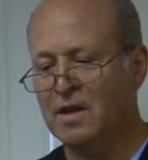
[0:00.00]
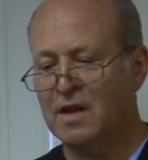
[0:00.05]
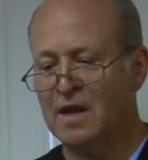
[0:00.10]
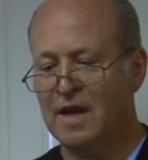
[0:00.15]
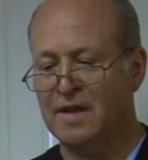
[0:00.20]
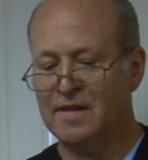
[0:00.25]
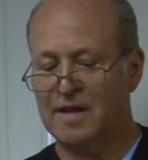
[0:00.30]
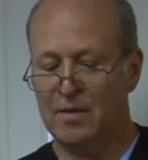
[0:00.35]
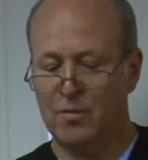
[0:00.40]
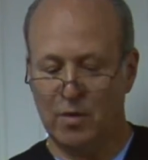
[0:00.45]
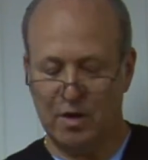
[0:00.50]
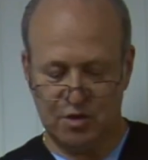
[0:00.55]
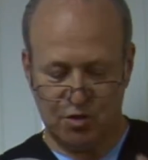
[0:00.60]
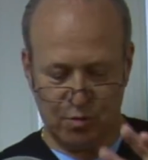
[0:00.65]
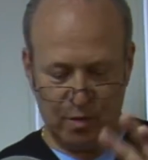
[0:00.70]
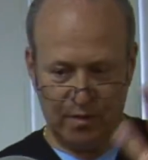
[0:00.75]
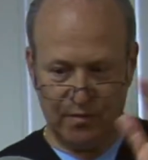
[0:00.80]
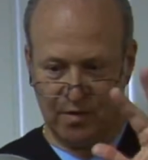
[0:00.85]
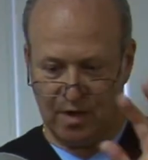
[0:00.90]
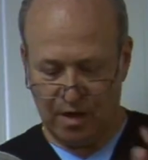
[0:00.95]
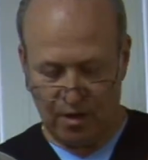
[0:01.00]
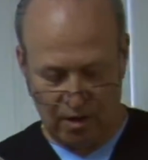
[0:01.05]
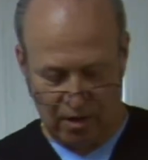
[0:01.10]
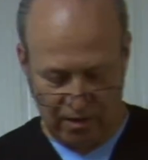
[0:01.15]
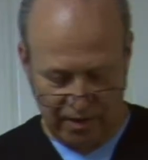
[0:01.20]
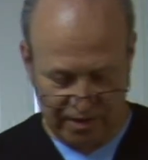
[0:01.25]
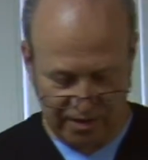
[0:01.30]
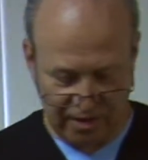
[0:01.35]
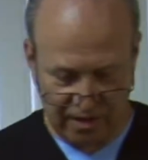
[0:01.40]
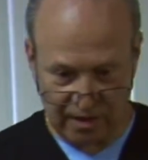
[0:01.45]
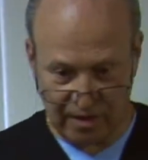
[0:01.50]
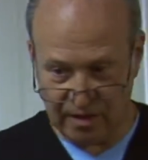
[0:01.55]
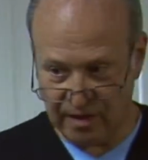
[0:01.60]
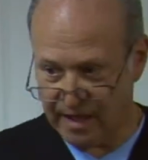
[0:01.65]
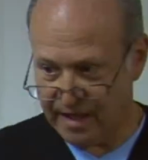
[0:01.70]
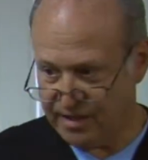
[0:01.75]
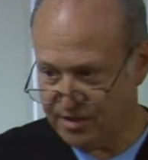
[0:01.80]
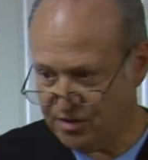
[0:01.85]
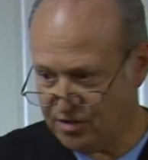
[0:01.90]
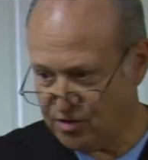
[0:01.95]
And then once we've done our
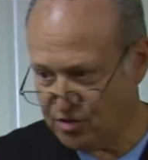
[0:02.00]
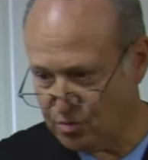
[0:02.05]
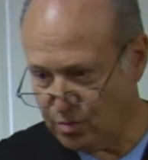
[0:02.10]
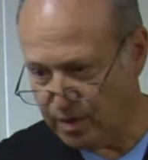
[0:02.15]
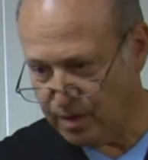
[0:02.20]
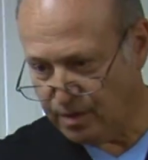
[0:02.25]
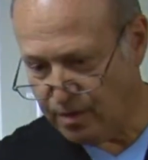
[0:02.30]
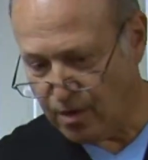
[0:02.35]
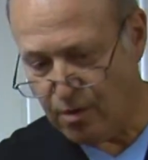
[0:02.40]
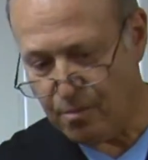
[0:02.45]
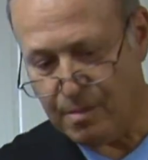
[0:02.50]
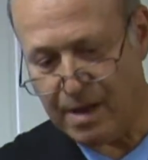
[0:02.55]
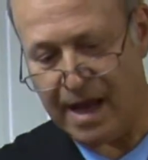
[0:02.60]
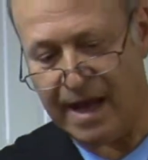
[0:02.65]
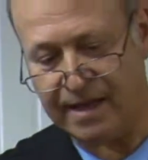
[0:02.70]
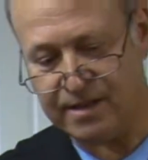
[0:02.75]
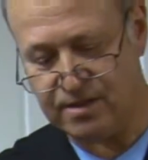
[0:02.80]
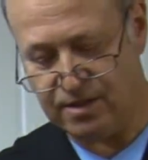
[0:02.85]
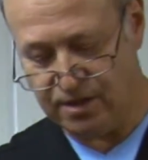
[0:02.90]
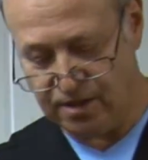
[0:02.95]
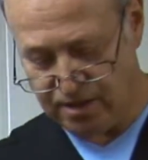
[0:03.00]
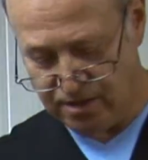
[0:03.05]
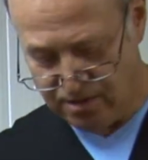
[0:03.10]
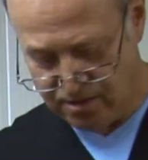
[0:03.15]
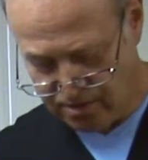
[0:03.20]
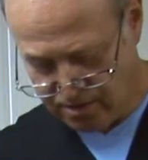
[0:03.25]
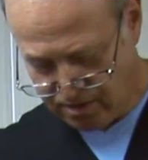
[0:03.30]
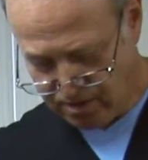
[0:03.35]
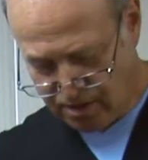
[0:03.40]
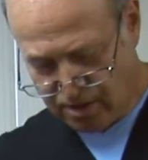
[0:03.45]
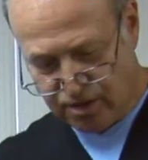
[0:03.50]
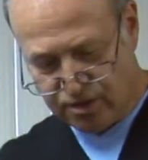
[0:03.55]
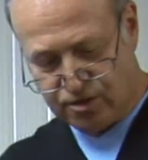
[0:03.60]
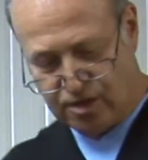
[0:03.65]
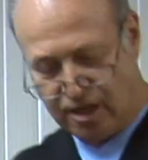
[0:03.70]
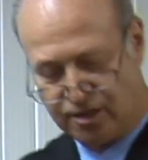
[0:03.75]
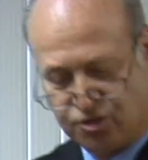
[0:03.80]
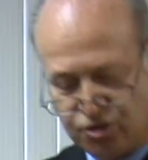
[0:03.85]
articulations, we go back to the touch